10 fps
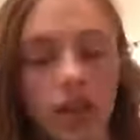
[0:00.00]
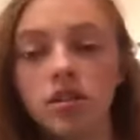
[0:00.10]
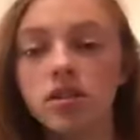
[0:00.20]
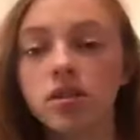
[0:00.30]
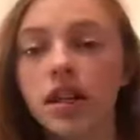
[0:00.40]

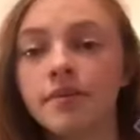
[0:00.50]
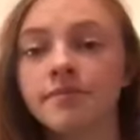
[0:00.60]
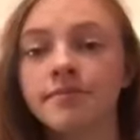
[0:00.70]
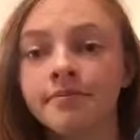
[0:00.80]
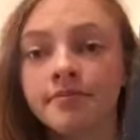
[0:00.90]
So yeah,
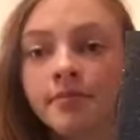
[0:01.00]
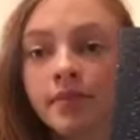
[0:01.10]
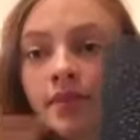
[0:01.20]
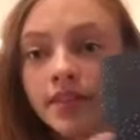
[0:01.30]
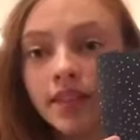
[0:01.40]

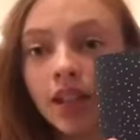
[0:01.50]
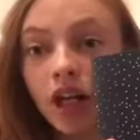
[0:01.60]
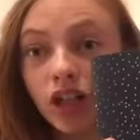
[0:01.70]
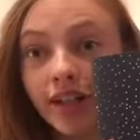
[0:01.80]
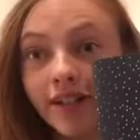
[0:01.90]

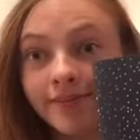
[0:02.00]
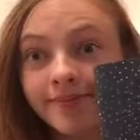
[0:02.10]
agenda.